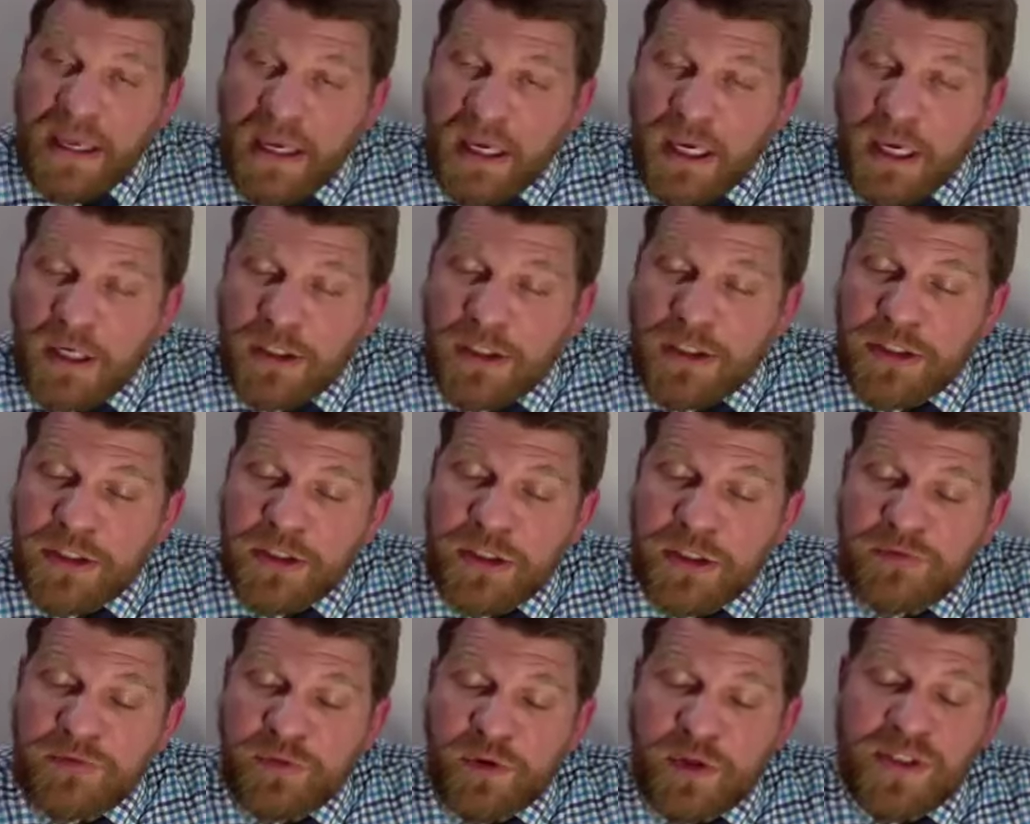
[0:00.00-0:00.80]
can go
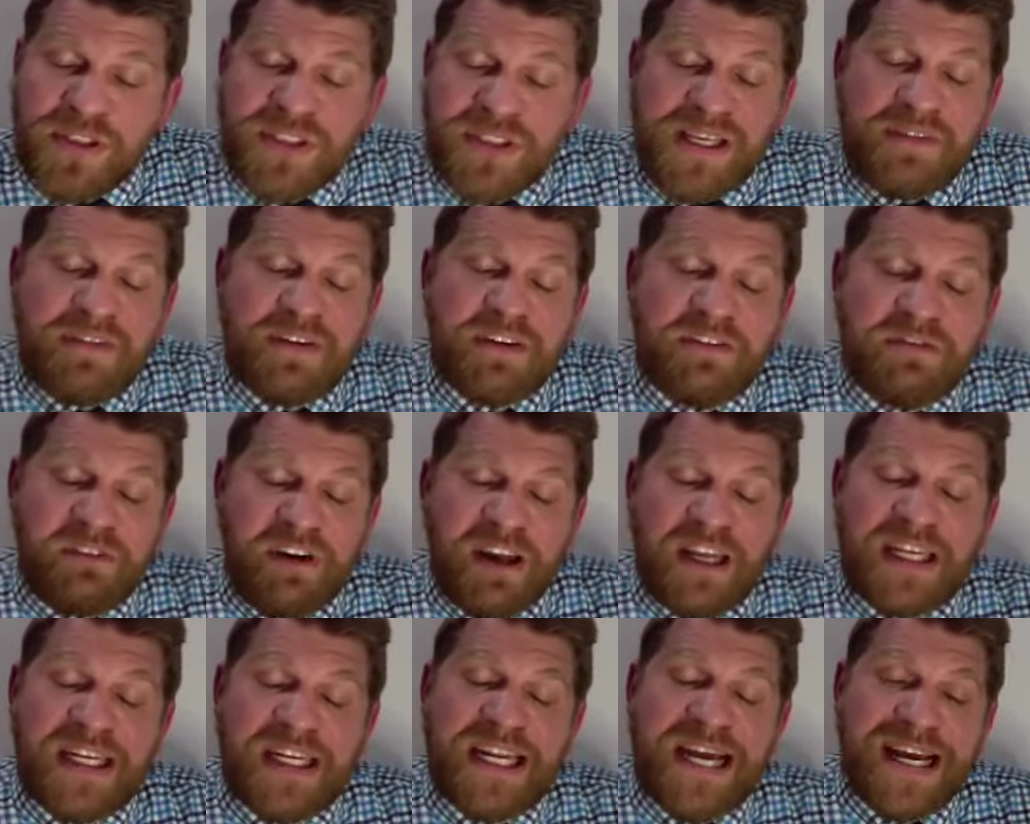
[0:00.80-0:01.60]
to
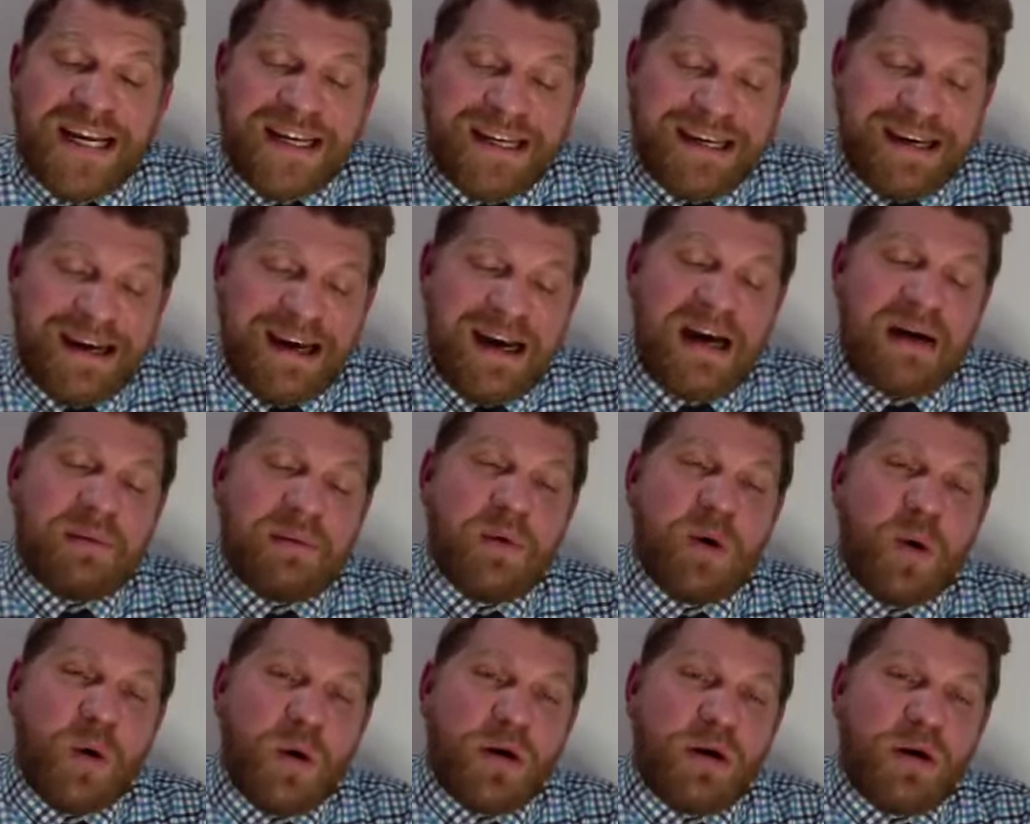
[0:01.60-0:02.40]

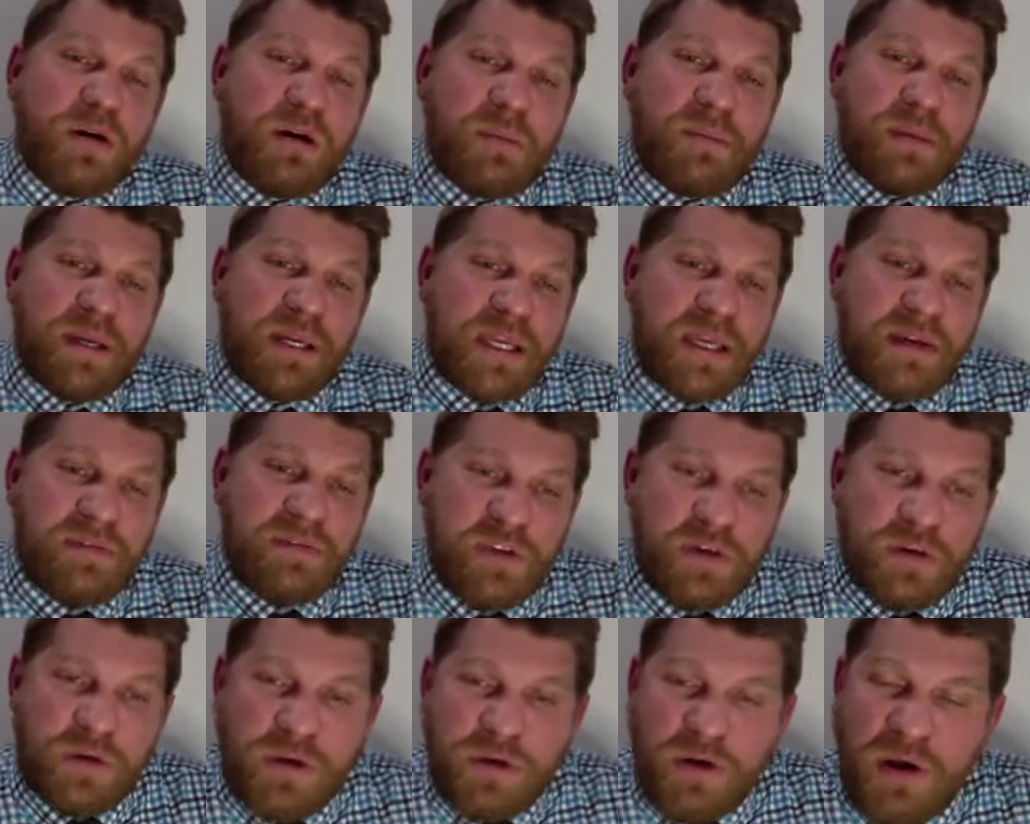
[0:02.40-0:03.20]
247fighting.com, order them, and give
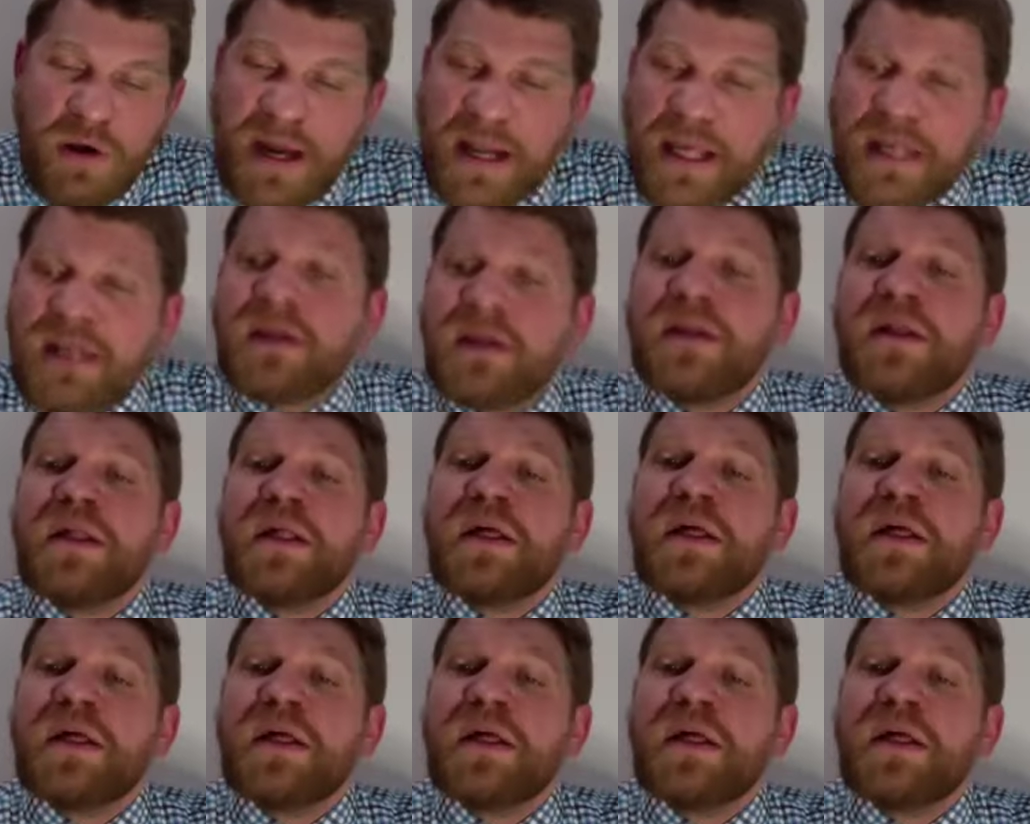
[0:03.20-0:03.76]
you credit.